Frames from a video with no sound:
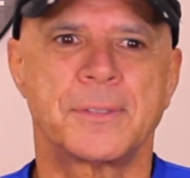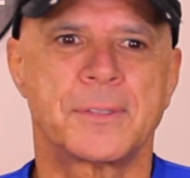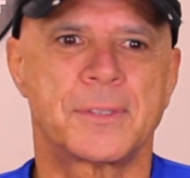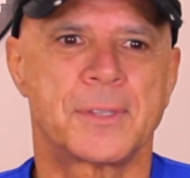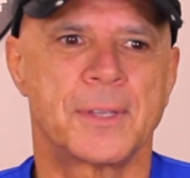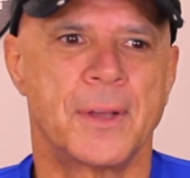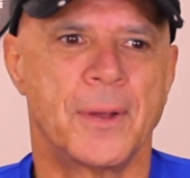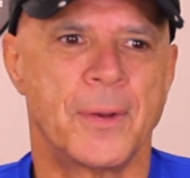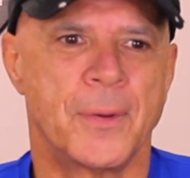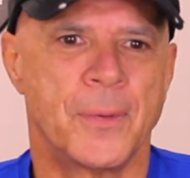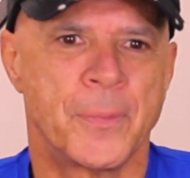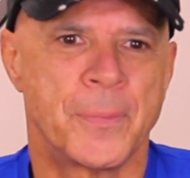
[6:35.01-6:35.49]

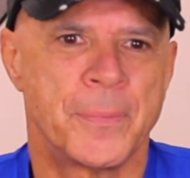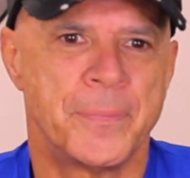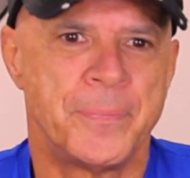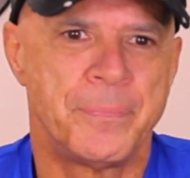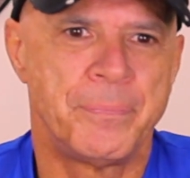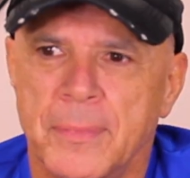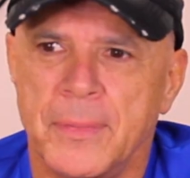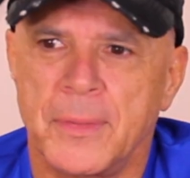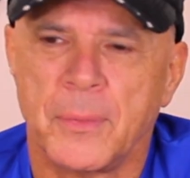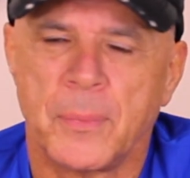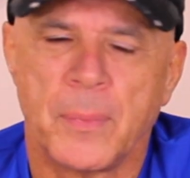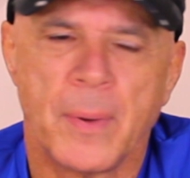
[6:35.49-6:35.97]
So
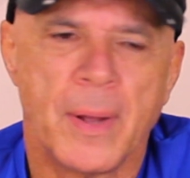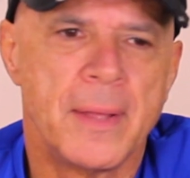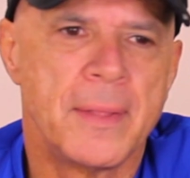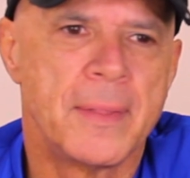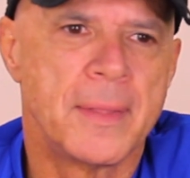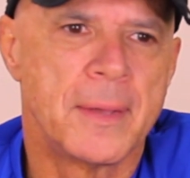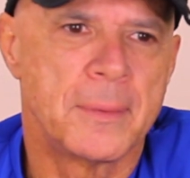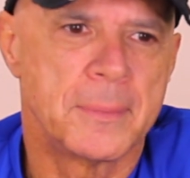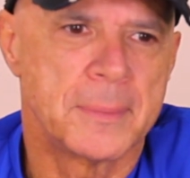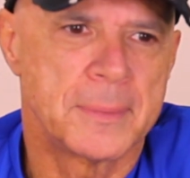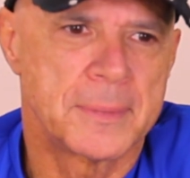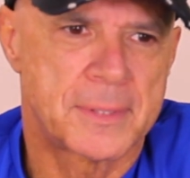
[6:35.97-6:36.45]
the way
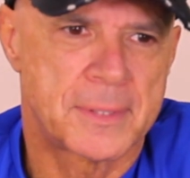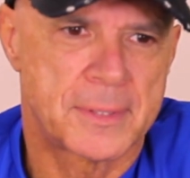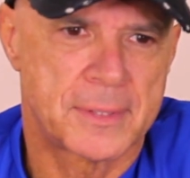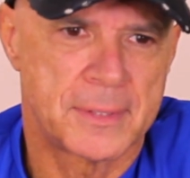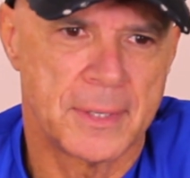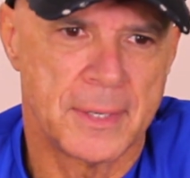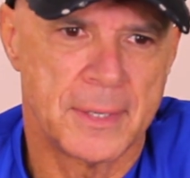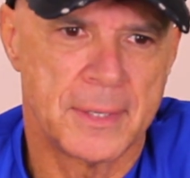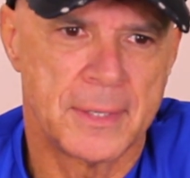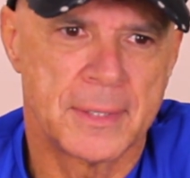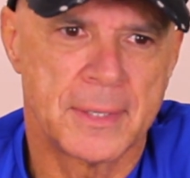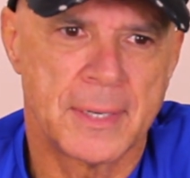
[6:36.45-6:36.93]
that was
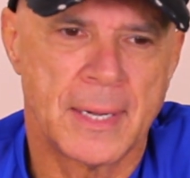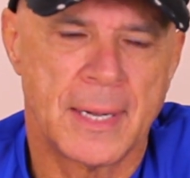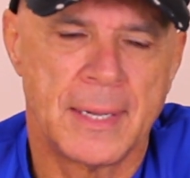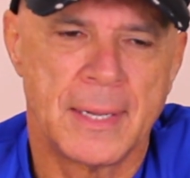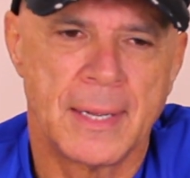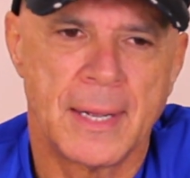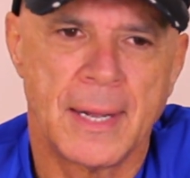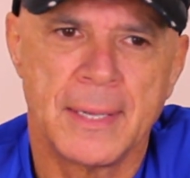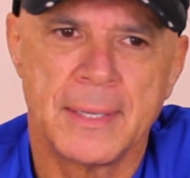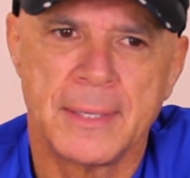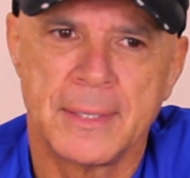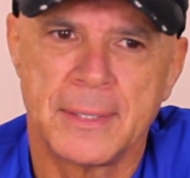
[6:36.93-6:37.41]
sung, I,
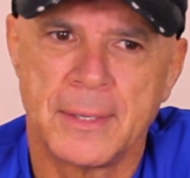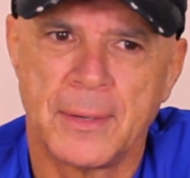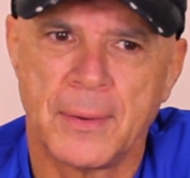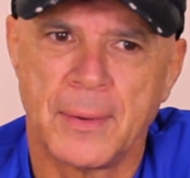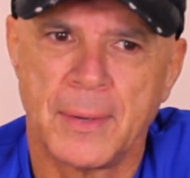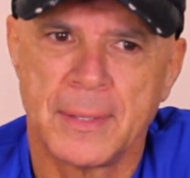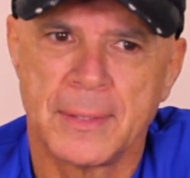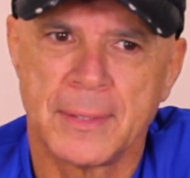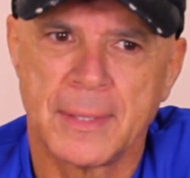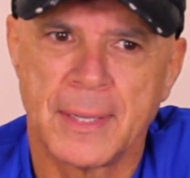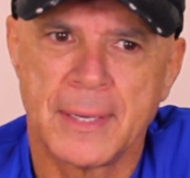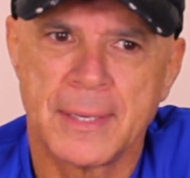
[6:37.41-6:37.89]
I you know,
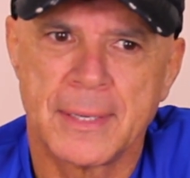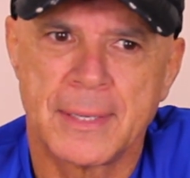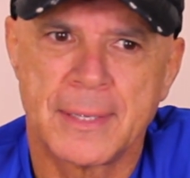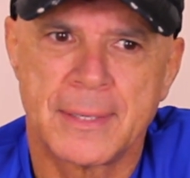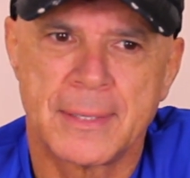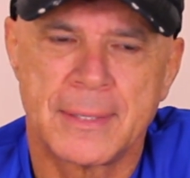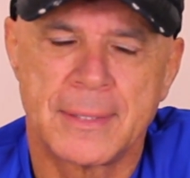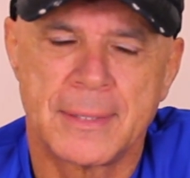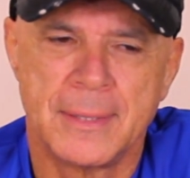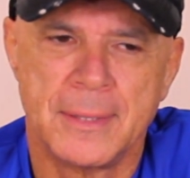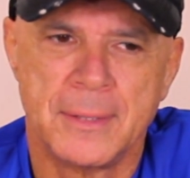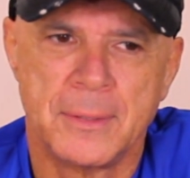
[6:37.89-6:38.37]
I like
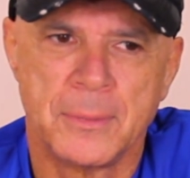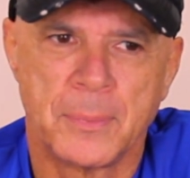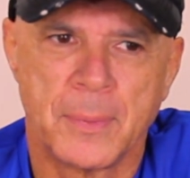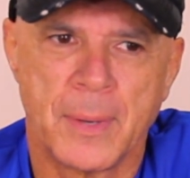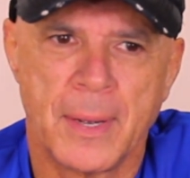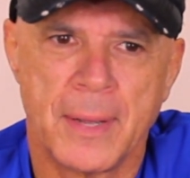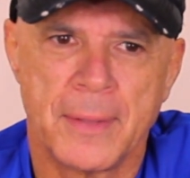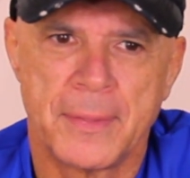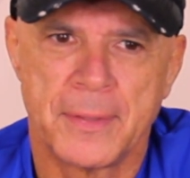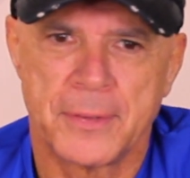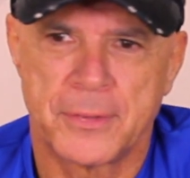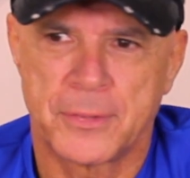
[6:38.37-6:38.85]
the
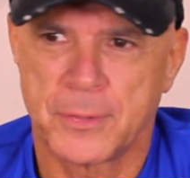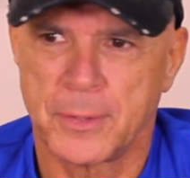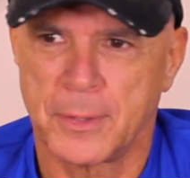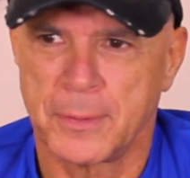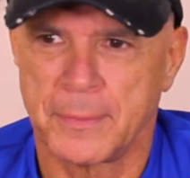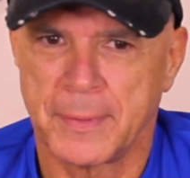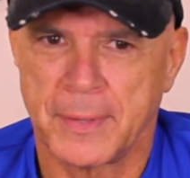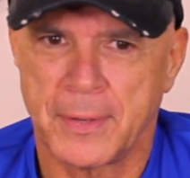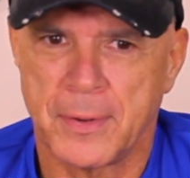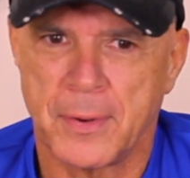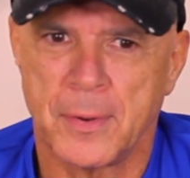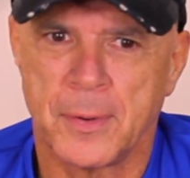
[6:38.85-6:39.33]
way they sort
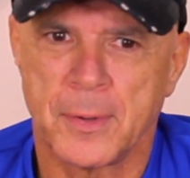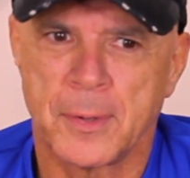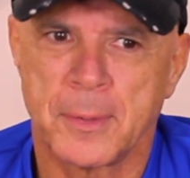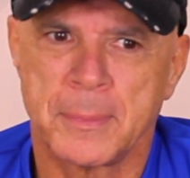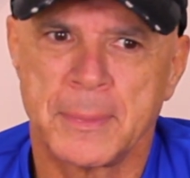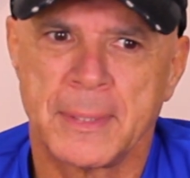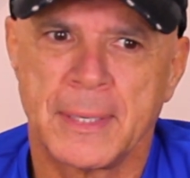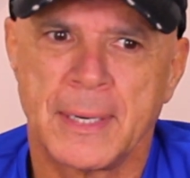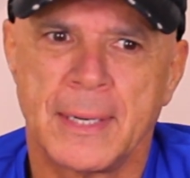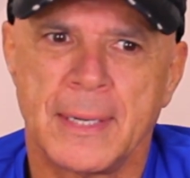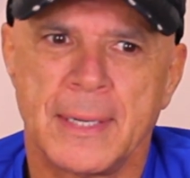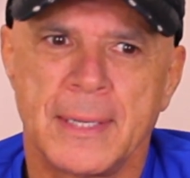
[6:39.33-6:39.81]
of like
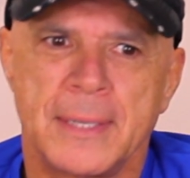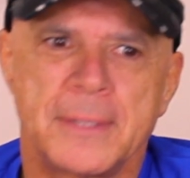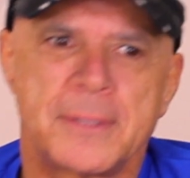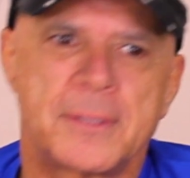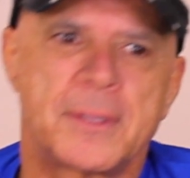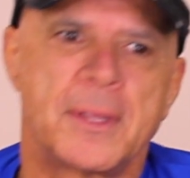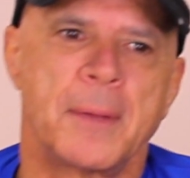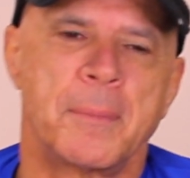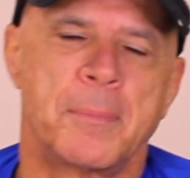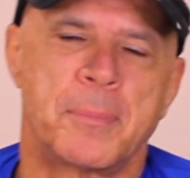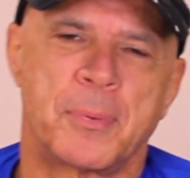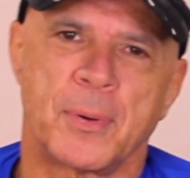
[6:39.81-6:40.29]
harmonized.
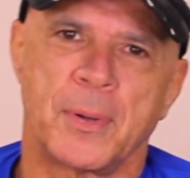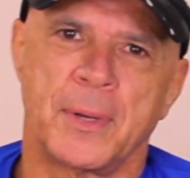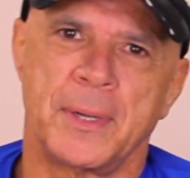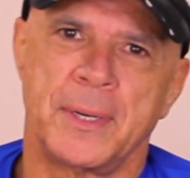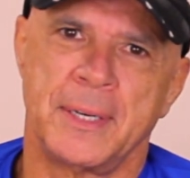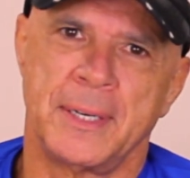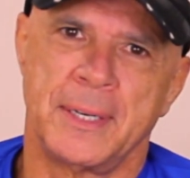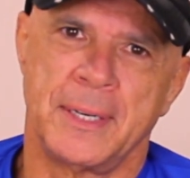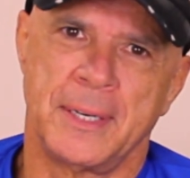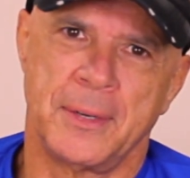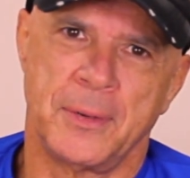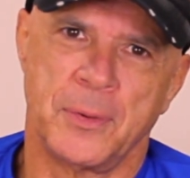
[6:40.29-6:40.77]
They brought
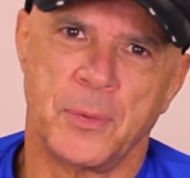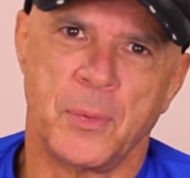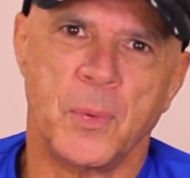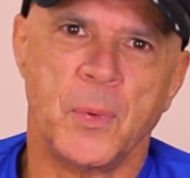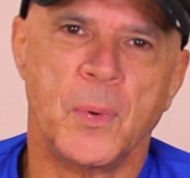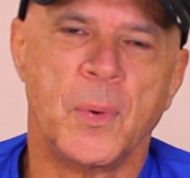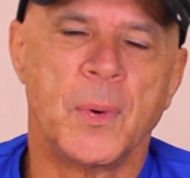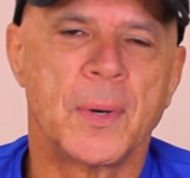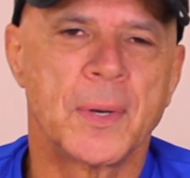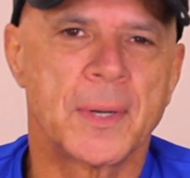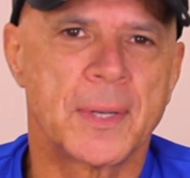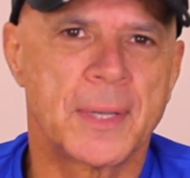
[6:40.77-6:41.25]
in an
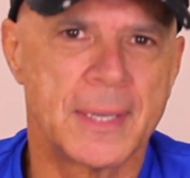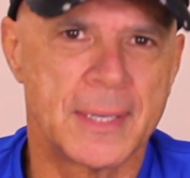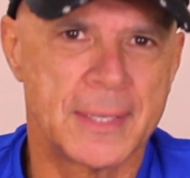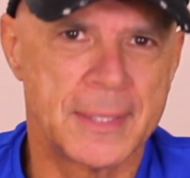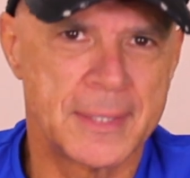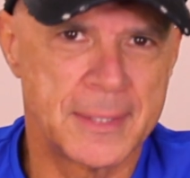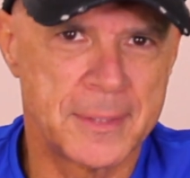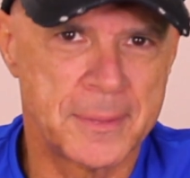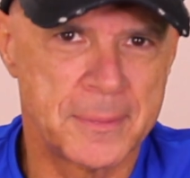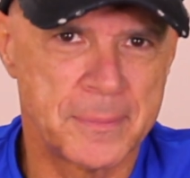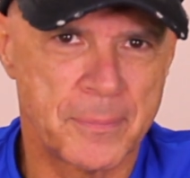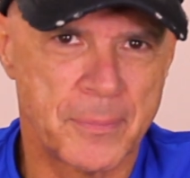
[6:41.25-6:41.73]

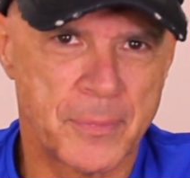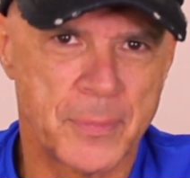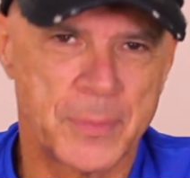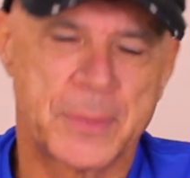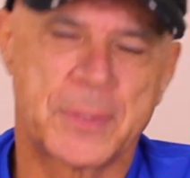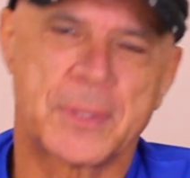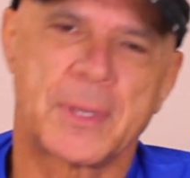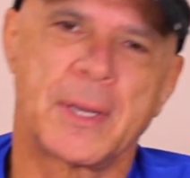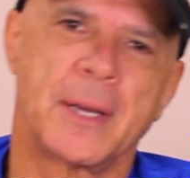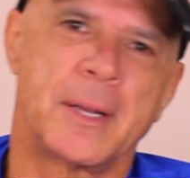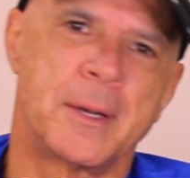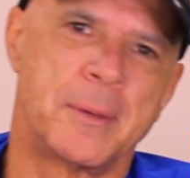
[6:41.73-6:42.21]
organ,
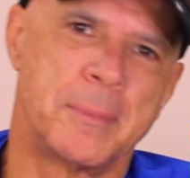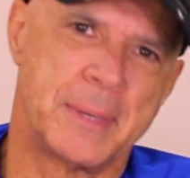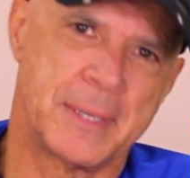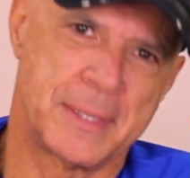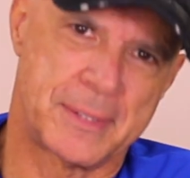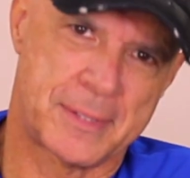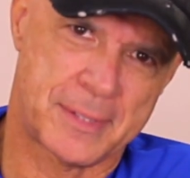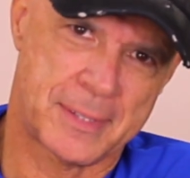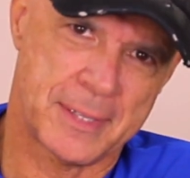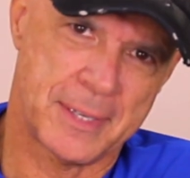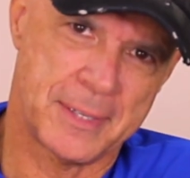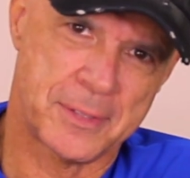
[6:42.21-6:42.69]
which kind of
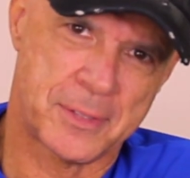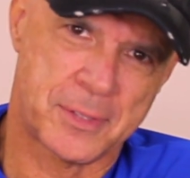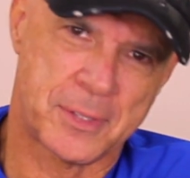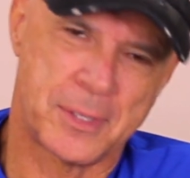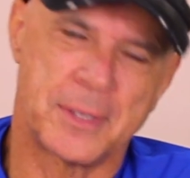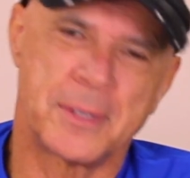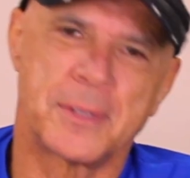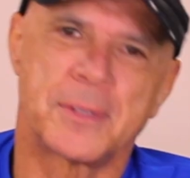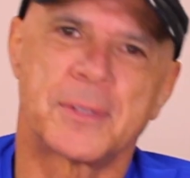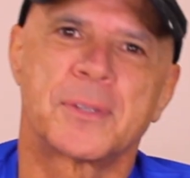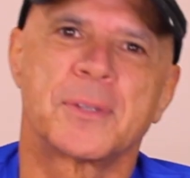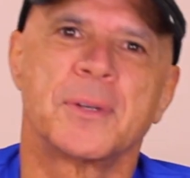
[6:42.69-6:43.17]
makes sense
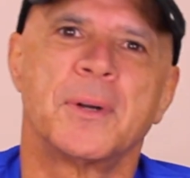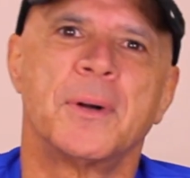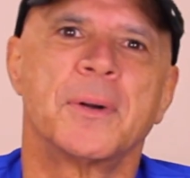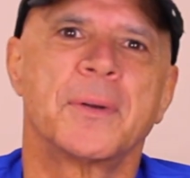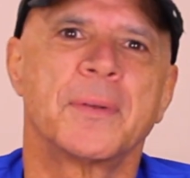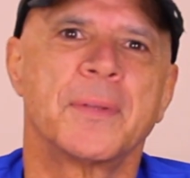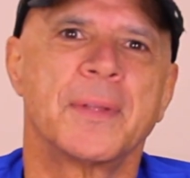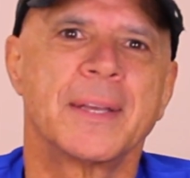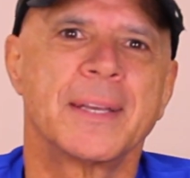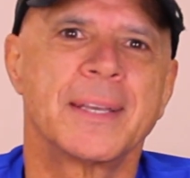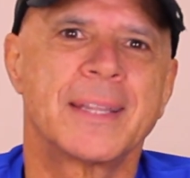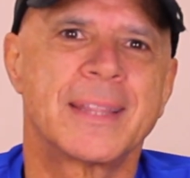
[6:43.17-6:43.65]
in a
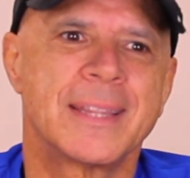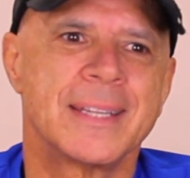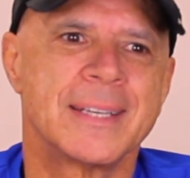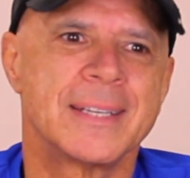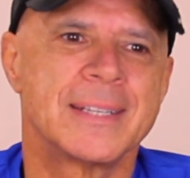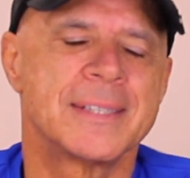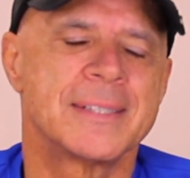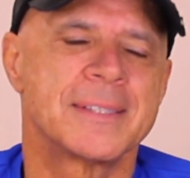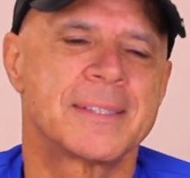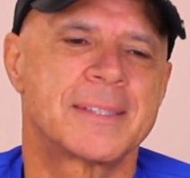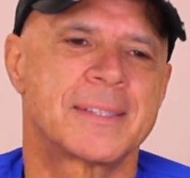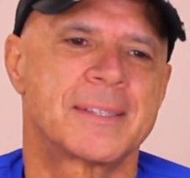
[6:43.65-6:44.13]
song like
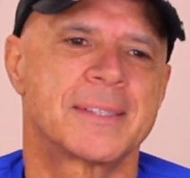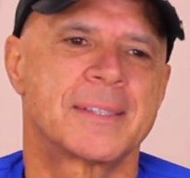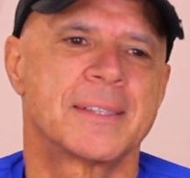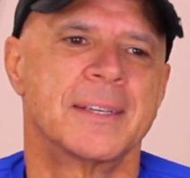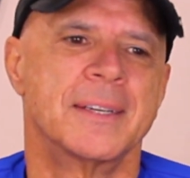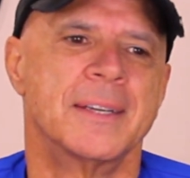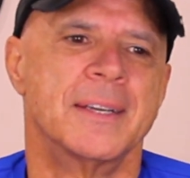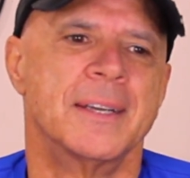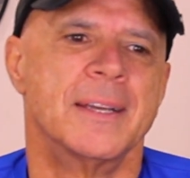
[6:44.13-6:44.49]
this.